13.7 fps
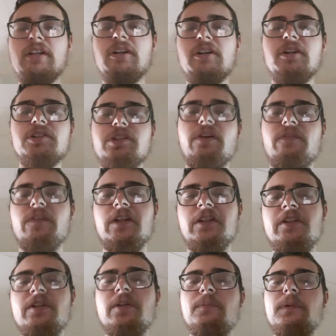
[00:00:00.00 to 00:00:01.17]
or something.
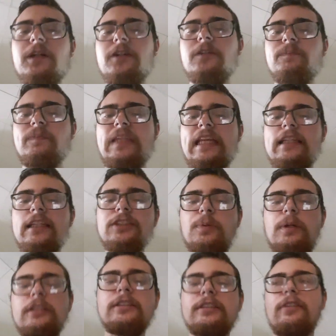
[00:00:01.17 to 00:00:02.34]
But and this
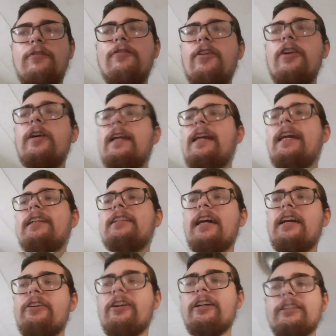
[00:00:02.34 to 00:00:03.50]
one's the fucking
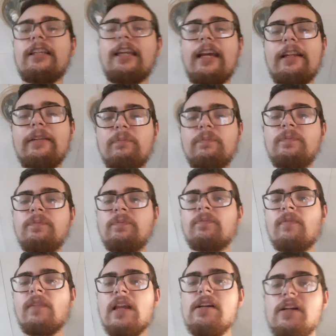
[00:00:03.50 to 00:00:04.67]
antichrist, and
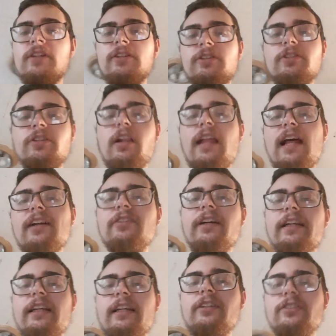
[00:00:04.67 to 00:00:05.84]
there's a lot of
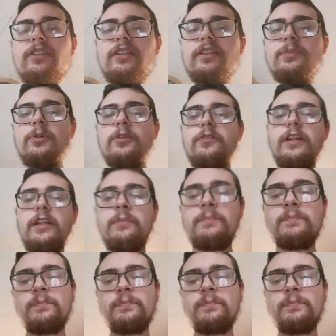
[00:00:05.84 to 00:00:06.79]
great kills in this movie.